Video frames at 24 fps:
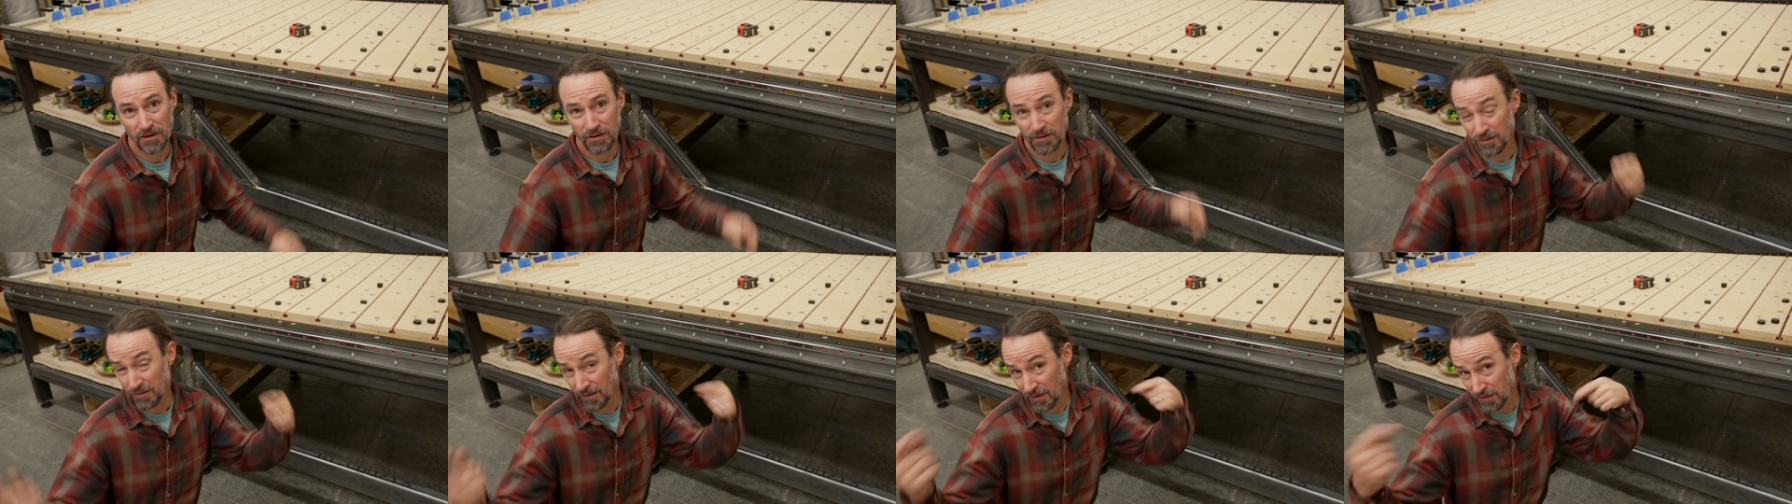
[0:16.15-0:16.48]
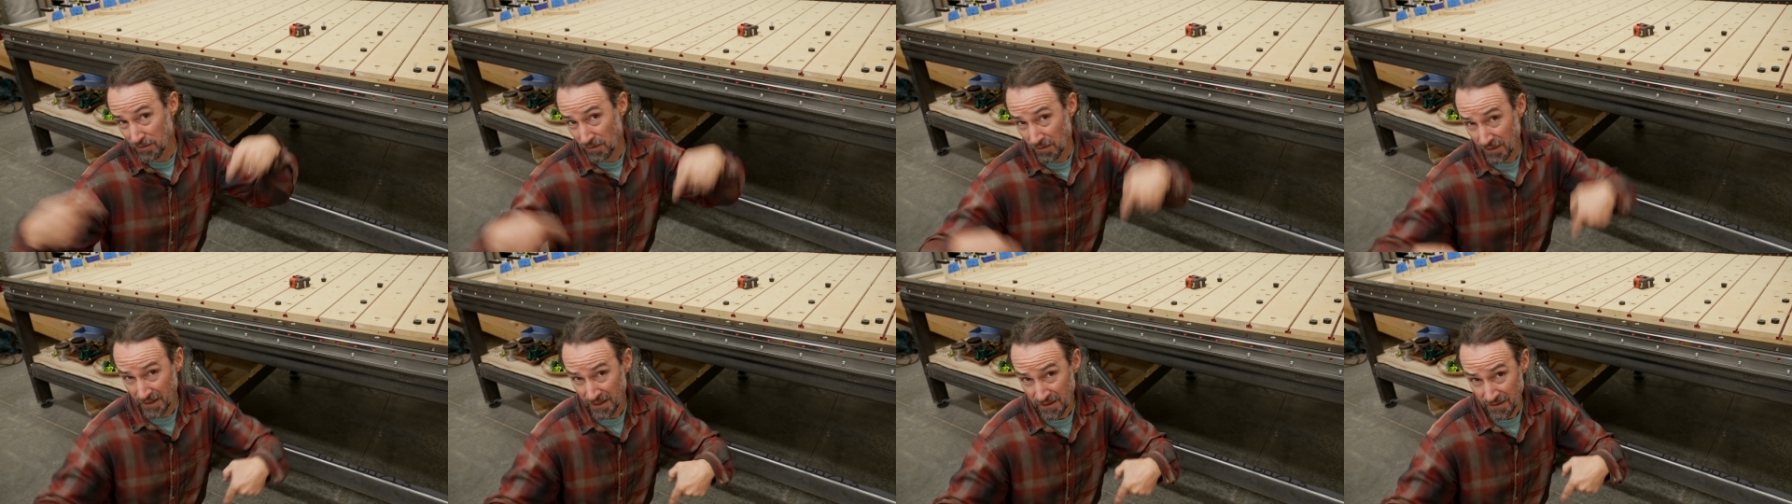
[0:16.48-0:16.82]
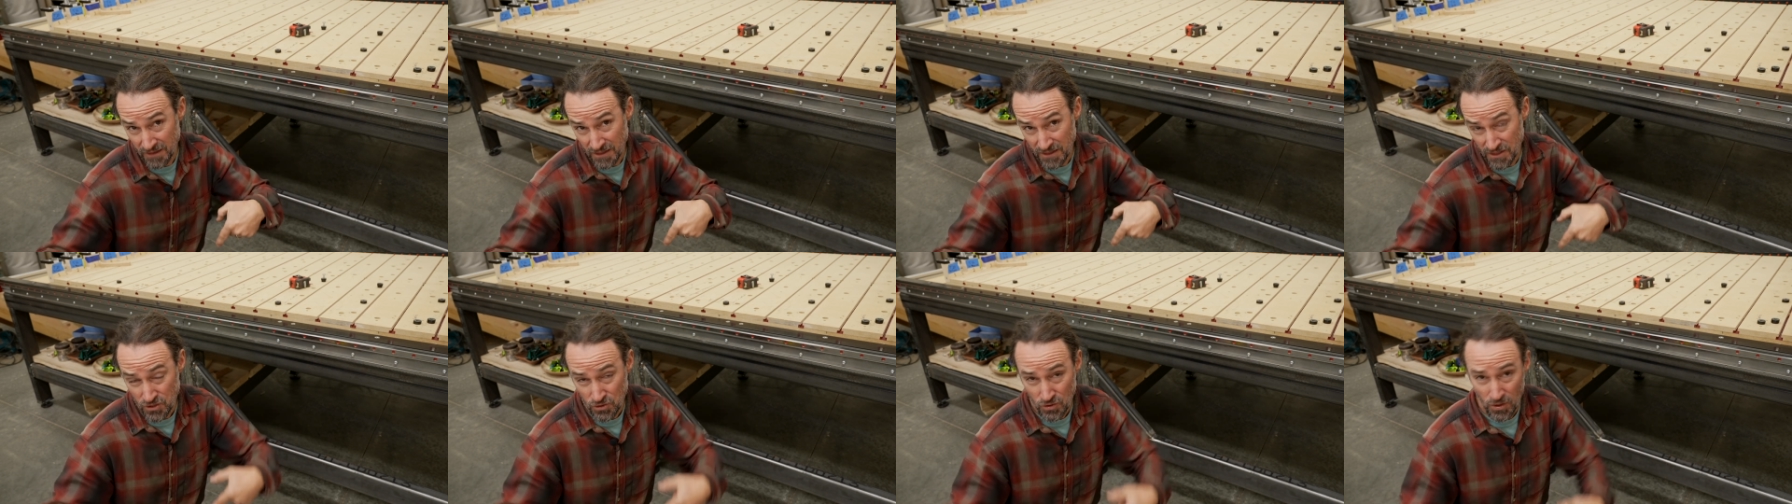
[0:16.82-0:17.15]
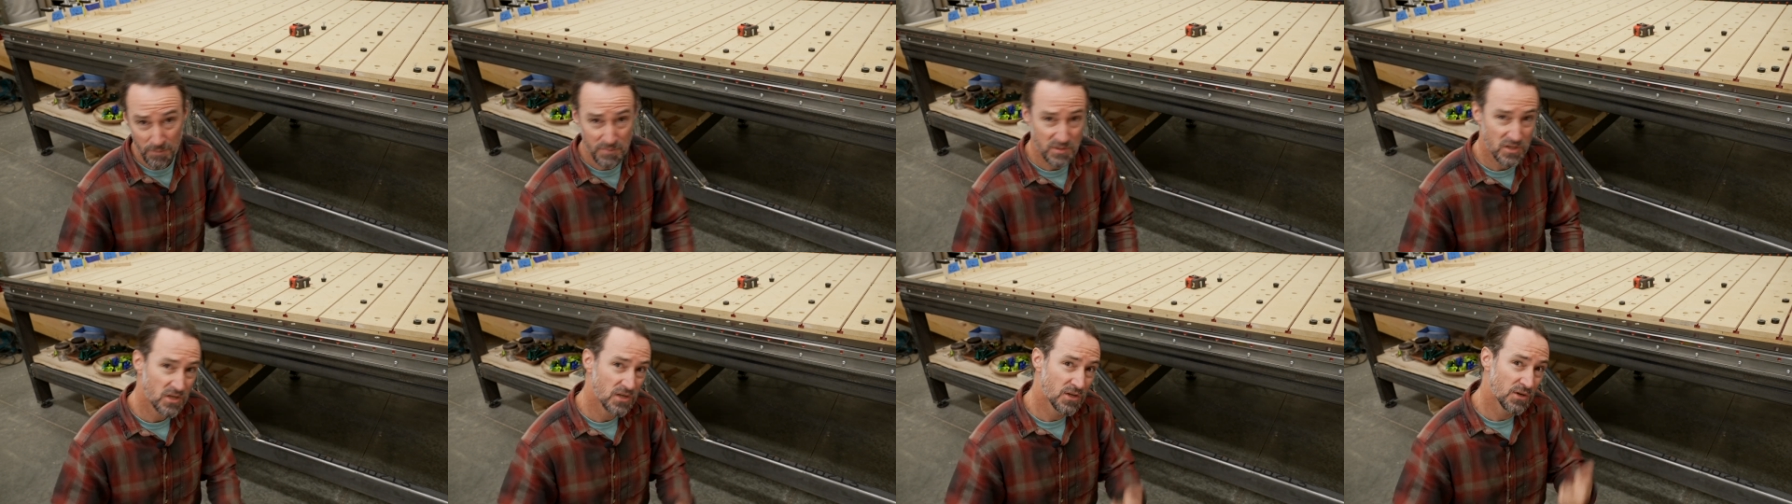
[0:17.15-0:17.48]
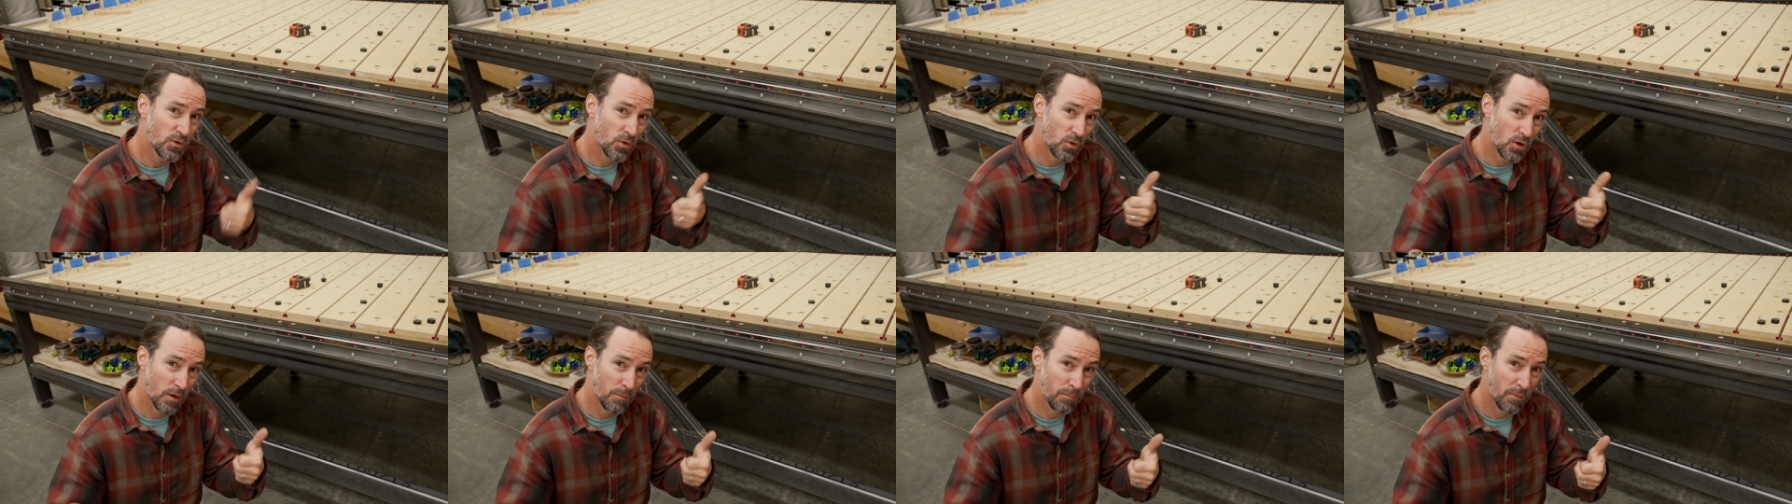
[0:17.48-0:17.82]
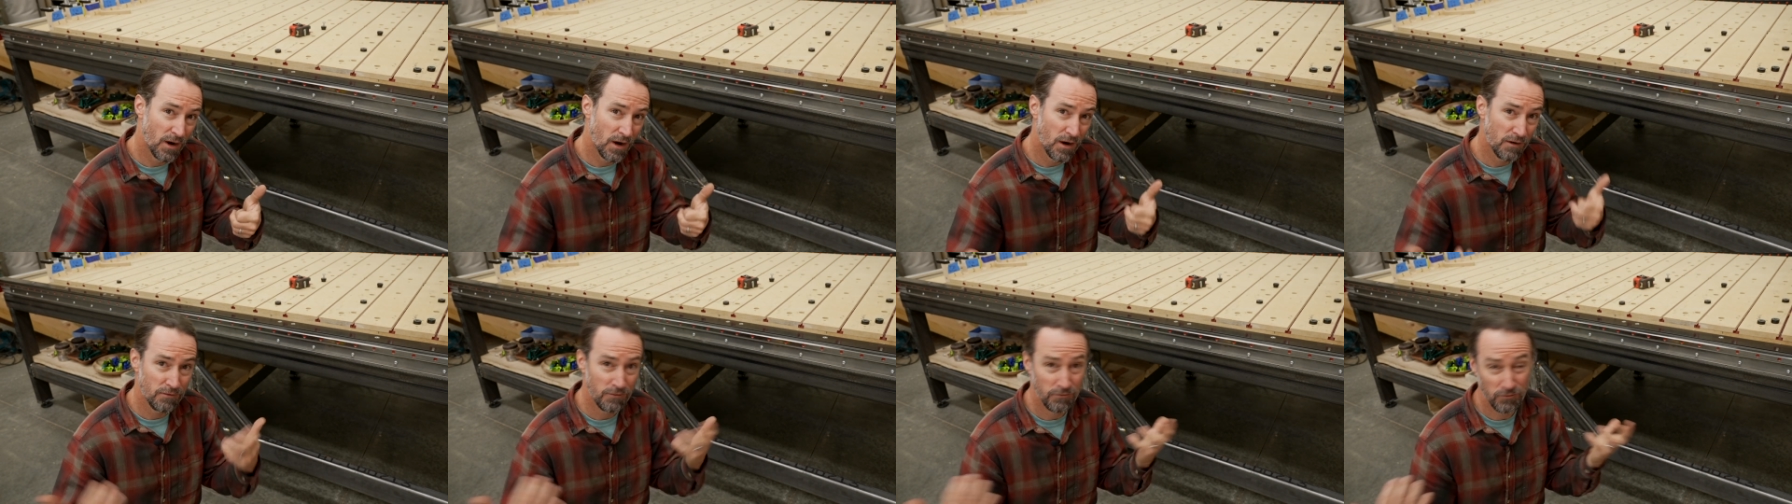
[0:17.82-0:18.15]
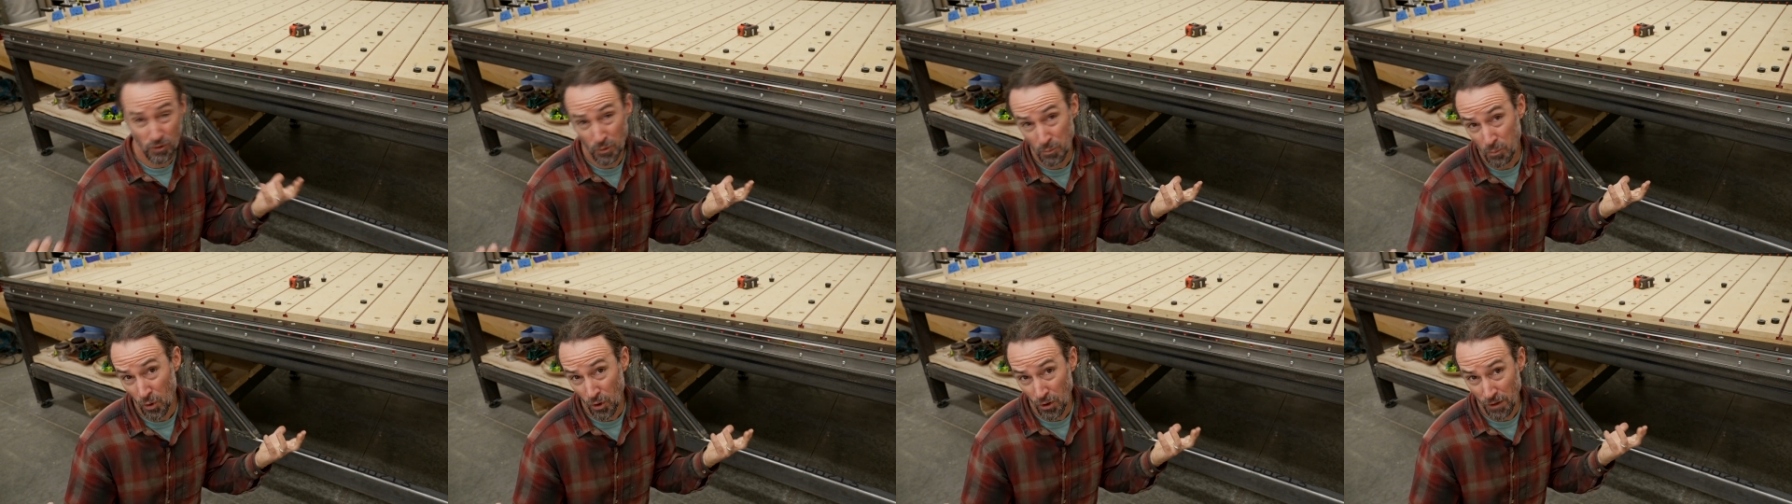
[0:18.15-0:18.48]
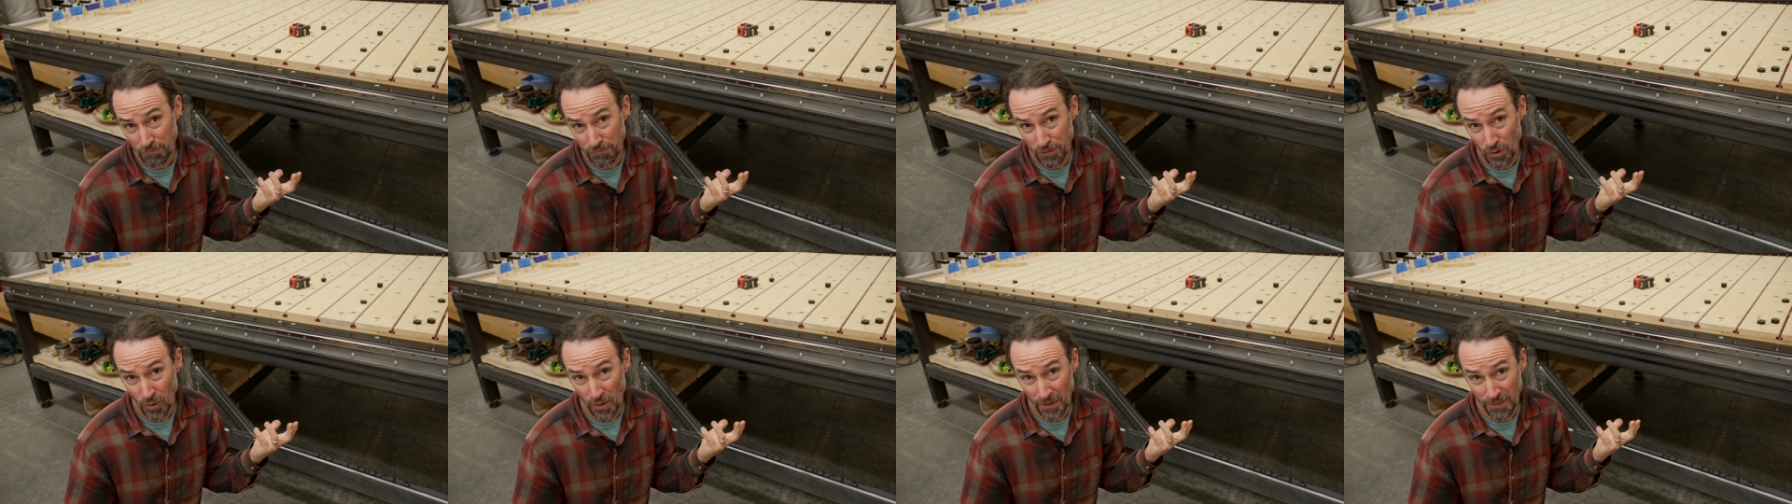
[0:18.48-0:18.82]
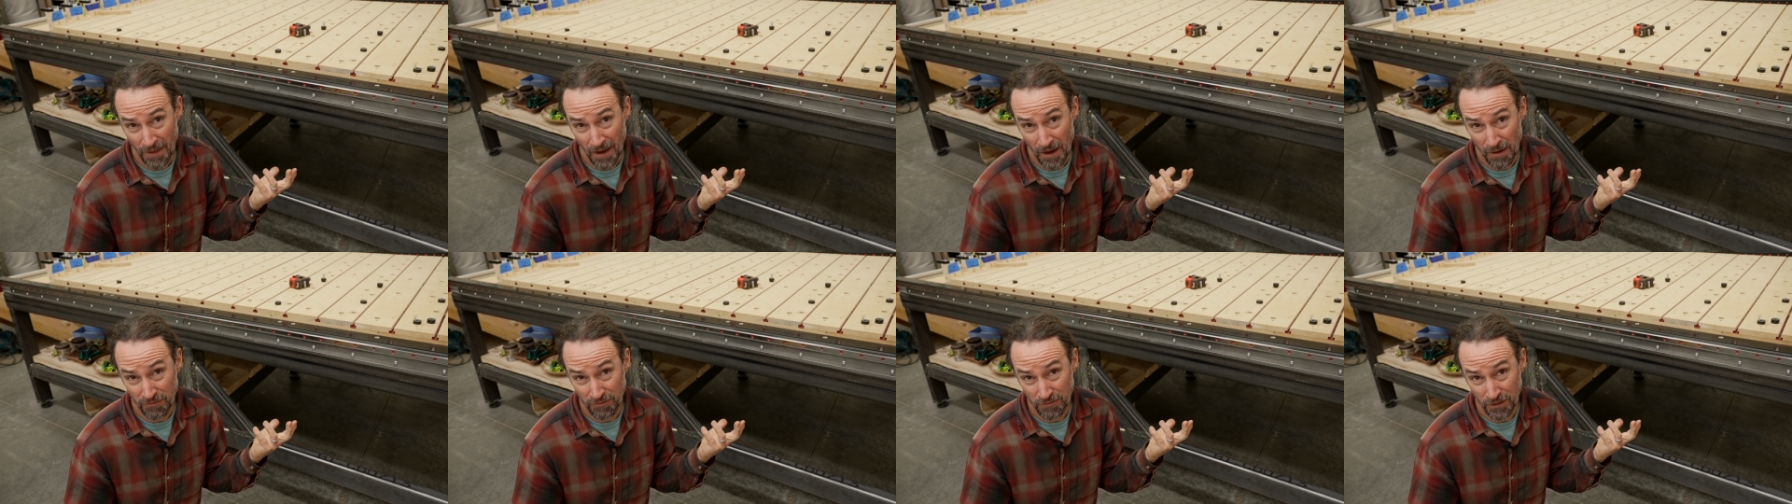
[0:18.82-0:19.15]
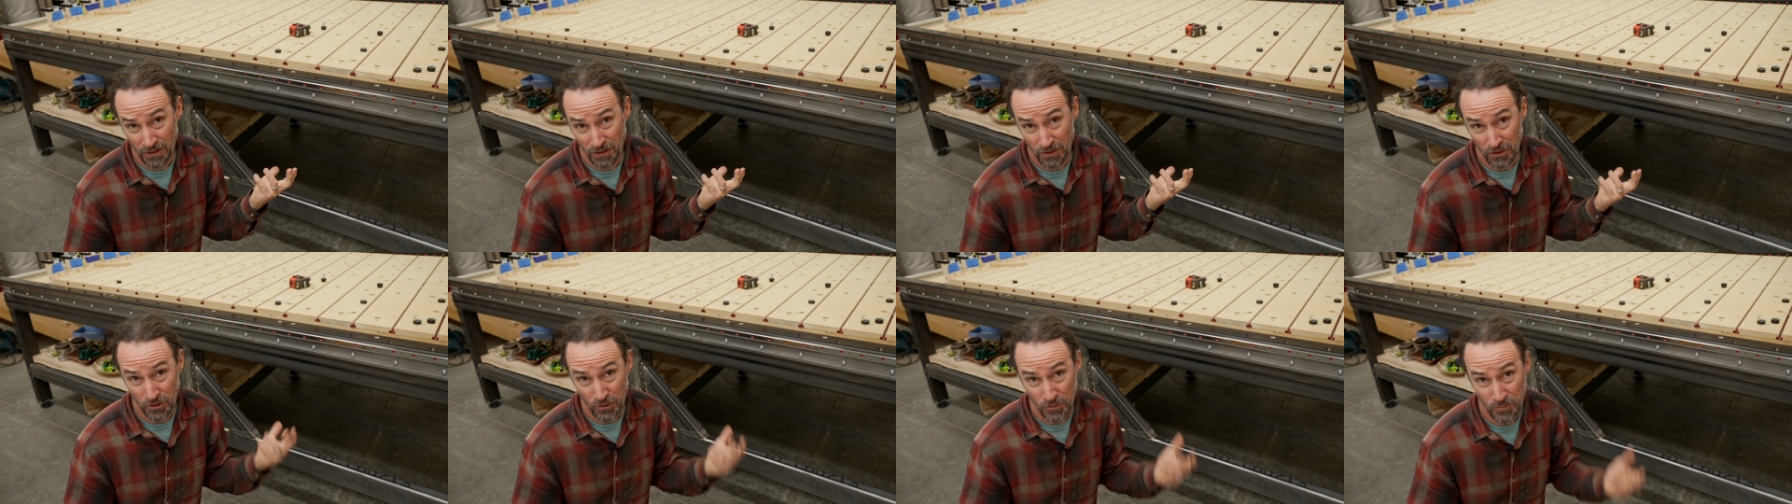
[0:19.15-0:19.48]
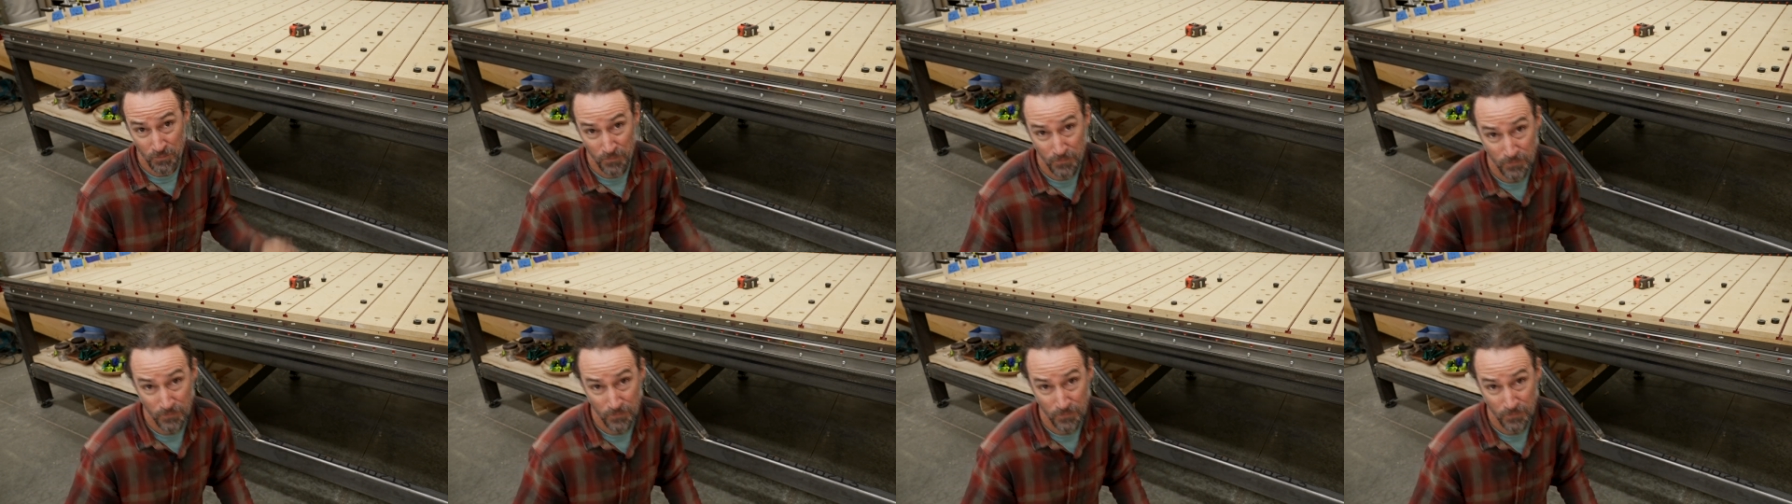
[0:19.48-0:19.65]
Click the link in the description or above for more info on that video.